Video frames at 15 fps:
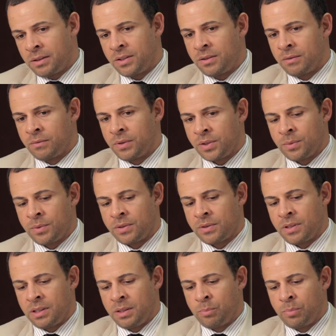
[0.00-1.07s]
least of which was
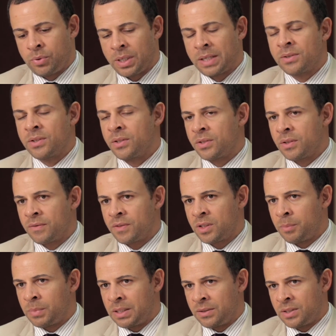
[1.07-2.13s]
the presence of
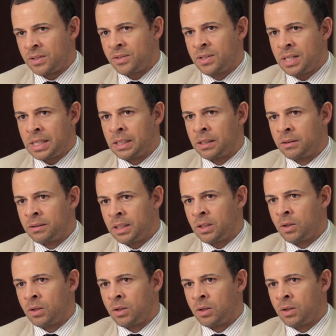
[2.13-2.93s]
some existing